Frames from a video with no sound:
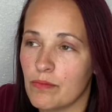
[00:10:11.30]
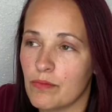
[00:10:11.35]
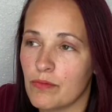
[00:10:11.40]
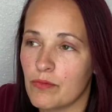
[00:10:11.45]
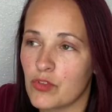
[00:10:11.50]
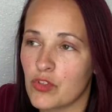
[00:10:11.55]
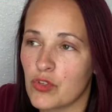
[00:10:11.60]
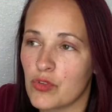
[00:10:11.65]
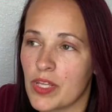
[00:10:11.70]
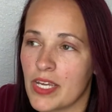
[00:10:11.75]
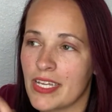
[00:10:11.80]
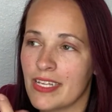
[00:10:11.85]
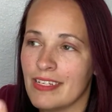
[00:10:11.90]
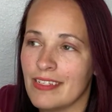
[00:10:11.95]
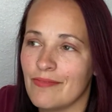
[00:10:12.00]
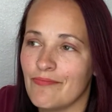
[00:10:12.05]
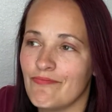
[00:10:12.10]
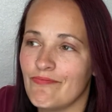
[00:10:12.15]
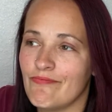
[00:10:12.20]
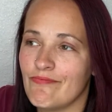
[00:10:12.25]
so
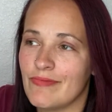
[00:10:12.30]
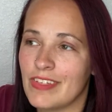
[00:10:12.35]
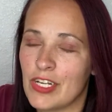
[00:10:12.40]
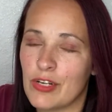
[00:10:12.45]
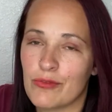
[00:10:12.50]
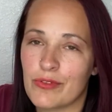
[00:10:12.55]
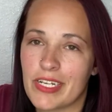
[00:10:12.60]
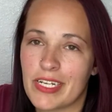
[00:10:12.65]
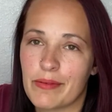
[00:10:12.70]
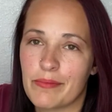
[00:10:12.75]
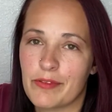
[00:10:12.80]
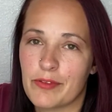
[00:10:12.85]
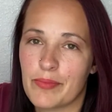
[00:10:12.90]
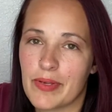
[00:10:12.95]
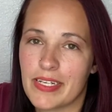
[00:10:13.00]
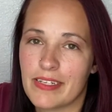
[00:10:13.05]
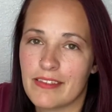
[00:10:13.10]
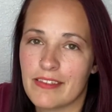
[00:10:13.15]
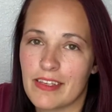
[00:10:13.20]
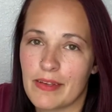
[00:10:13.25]
that they don't take up
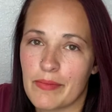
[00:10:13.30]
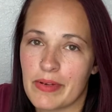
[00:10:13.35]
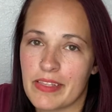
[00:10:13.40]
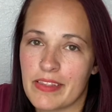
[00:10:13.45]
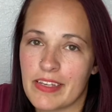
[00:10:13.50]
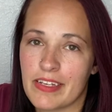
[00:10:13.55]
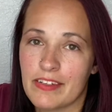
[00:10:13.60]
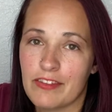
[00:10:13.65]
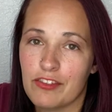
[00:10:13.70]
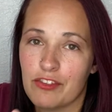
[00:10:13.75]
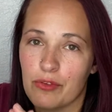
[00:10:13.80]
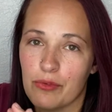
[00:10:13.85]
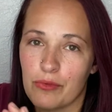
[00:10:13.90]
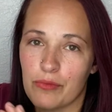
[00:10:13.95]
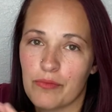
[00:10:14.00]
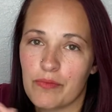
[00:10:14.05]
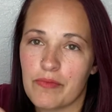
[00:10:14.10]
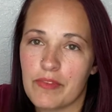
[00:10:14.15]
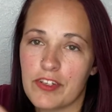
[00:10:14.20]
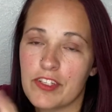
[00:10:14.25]
space in my thing. So
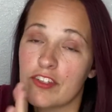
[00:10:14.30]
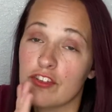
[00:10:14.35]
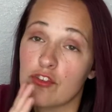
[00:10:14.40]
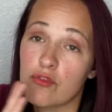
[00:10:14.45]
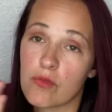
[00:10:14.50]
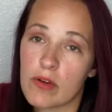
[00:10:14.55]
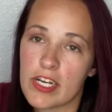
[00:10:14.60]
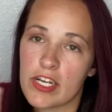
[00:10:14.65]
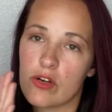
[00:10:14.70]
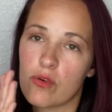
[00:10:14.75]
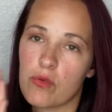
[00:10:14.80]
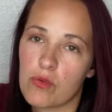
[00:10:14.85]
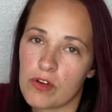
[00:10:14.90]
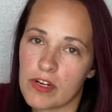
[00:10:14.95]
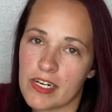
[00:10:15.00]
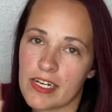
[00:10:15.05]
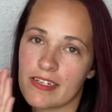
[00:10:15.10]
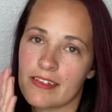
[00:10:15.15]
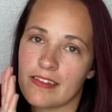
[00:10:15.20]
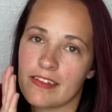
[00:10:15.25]
it's a great
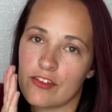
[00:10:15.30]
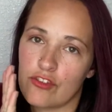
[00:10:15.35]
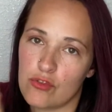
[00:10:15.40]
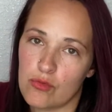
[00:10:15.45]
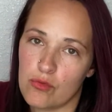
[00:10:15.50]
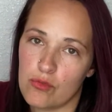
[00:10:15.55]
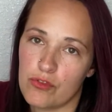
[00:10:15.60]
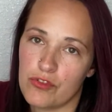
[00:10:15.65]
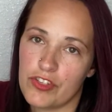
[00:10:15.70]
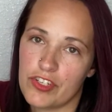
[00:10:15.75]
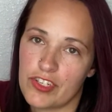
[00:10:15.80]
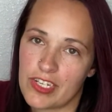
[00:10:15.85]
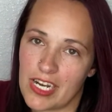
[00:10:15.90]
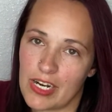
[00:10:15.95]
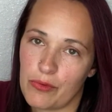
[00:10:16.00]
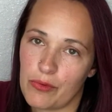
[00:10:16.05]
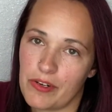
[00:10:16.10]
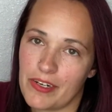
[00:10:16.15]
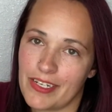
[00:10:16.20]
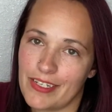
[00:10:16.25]
organizing tool, the
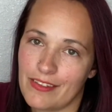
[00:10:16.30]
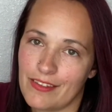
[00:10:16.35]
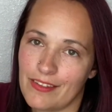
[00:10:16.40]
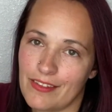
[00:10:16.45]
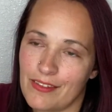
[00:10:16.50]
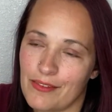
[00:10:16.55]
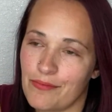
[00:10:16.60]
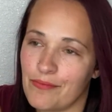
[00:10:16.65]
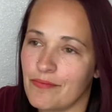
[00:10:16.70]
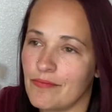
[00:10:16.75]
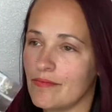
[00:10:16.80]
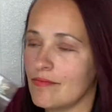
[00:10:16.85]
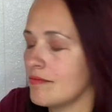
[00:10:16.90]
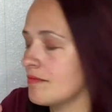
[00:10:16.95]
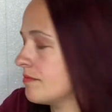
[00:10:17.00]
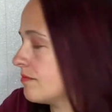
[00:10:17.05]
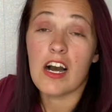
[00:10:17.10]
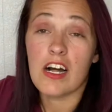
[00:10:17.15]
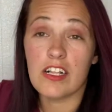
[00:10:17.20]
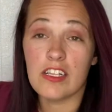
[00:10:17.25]
tower is.
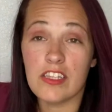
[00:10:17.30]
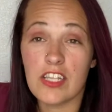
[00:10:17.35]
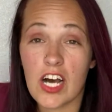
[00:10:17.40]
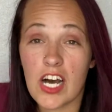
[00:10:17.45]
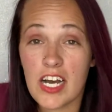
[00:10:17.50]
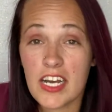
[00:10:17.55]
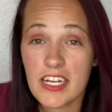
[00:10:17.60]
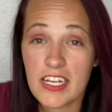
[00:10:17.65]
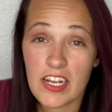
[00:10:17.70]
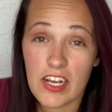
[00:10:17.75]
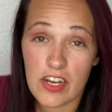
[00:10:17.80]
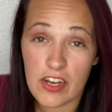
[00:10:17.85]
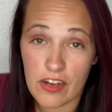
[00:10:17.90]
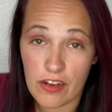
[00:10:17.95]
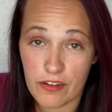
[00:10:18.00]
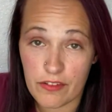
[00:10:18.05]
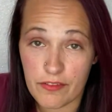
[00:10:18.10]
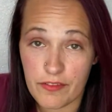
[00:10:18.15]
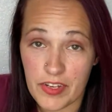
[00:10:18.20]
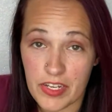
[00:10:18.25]
A lot
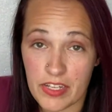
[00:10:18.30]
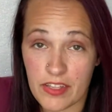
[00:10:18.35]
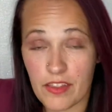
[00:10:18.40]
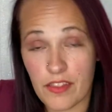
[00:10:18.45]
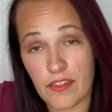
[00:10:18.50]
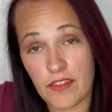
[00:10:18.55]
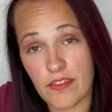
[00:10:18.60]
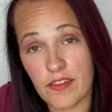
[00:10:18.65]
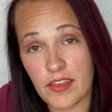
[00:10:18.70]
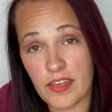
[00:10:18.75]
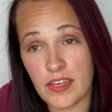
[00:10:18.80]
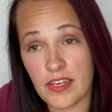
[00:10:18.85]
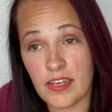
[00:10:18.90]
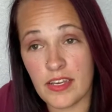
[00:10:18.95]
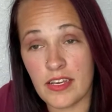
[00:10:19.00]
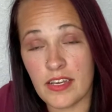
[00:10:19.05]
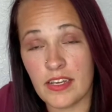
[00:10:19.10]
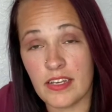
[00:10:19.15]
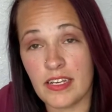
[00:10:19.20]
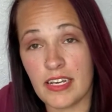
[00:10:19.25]
of
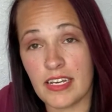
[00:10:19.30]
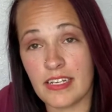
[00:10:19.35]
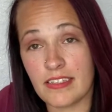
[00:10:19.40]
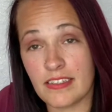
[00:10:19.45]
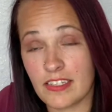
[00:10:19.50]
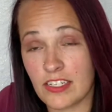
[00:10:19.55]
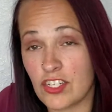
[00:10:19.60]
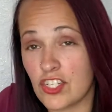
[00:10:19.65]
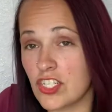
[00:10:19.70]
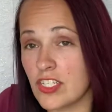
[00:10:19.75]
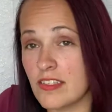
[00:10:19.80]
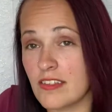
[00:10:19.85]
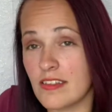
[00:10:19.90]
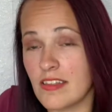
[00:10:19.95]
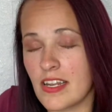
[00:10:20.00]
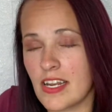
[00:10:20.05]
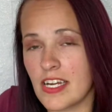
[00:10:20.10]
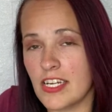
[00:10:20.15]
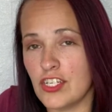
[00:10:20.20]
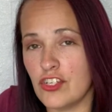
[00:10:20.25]
the extensions
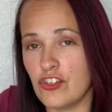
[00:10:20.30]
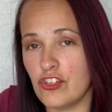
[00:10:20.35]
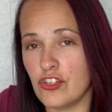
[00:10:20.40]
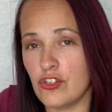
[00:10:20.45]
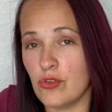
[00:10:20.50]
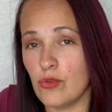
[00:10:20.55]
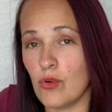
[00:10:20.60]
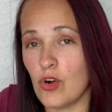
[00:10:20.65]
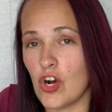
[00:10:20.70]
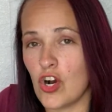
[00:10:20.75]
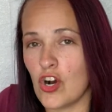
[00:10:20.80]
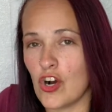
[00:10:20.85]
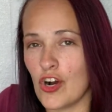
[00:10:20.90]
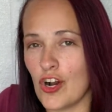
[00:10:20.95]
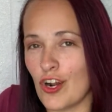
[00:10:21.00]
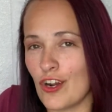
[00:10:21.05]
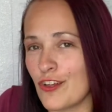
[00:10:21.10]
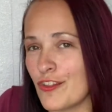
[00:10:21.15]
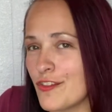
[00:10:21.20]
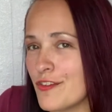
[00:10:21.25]
that I do
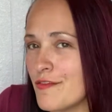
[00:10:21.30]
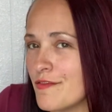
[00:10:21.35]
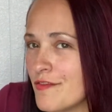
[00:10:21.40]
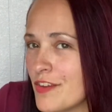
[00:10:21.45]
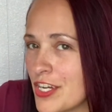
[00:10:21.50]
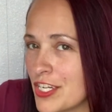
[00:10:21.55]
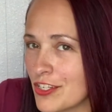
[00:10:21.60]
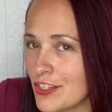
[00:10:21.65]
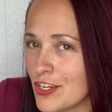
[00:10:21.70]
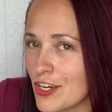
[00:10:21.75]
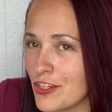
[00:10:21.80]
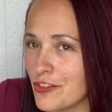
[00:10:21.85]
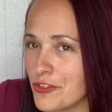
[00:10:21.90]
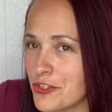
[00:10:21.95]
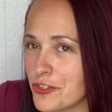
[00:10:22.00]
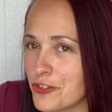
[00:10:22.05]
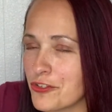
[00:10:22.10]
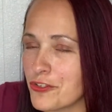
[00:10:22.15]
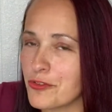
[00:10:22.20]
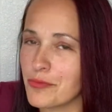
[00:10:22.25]
are the fun
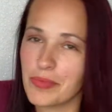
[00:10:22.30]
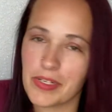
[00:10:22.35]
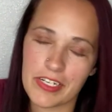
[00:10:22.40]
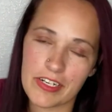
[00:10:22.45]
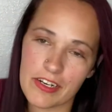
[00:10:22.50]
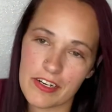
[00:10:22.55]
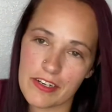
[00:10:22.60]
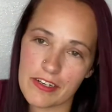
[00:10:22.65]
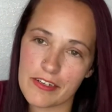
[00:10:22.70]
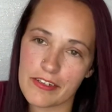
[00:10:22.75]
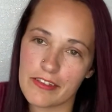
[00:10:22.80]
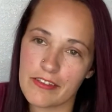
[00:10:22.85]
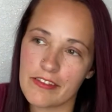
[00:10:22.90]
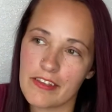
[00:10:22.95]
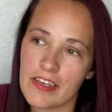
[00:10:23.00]
colors because